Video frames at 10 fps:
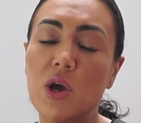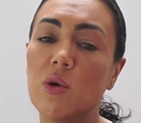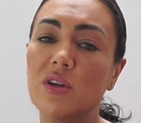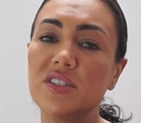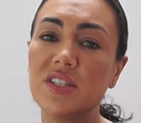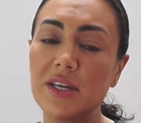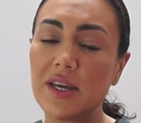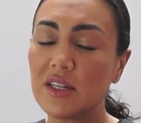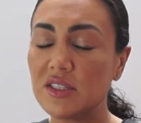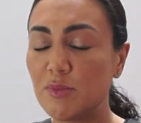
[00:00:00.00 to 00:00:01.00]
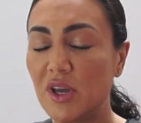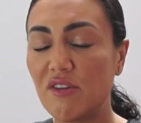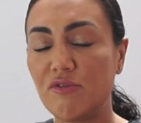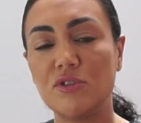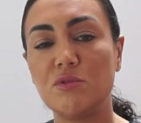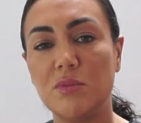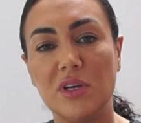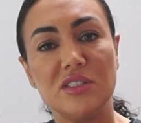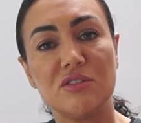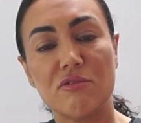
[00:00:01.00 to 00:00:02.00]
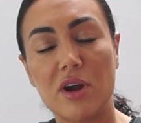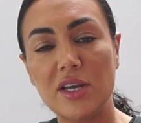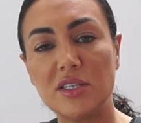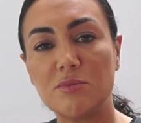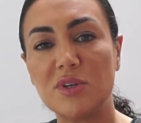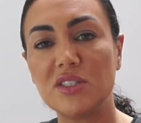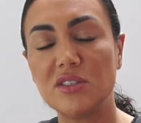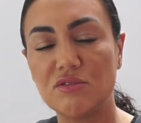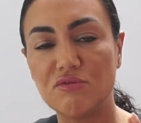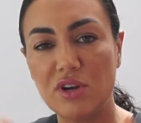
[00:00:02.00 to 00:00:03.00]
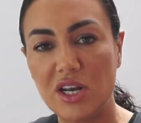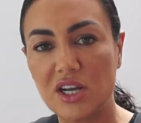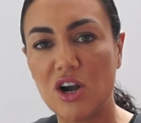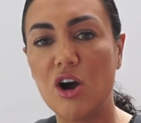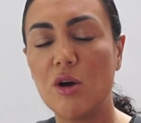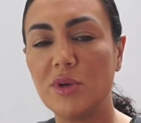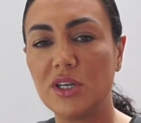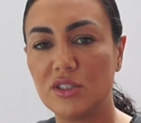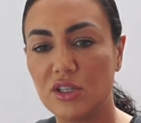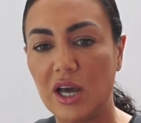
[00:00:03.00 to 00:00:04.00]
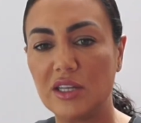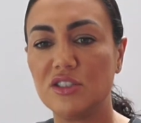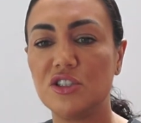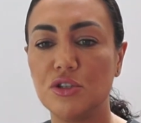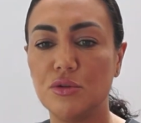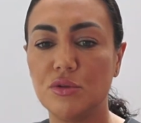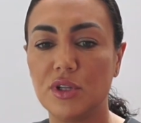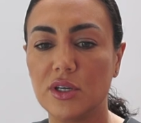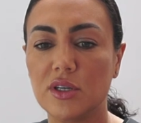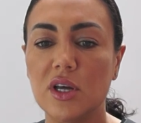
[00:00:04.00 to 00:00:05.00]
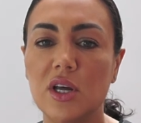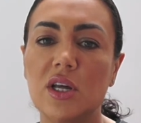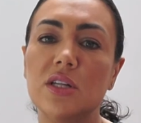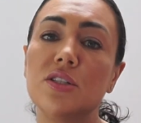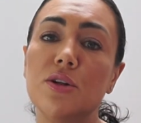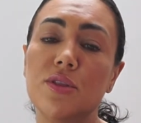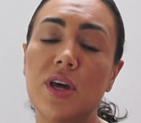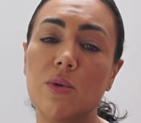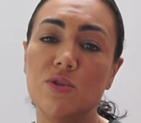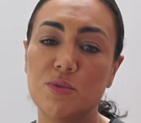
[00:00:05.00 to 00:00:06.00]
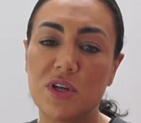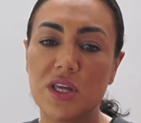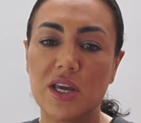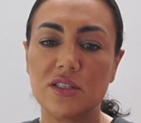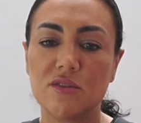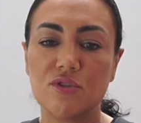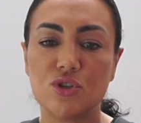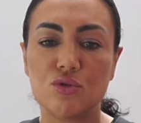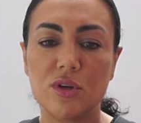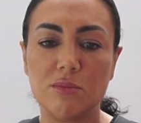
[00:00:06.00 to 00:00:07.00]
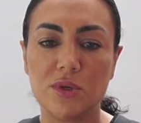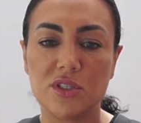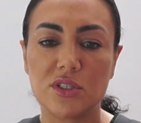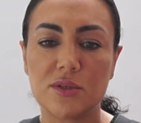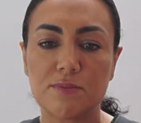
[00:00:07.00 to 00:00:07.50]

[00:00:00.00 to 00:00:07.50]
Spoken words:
Zinc SPF is great because it's really calming and soothing. So that would be the end of the treatment.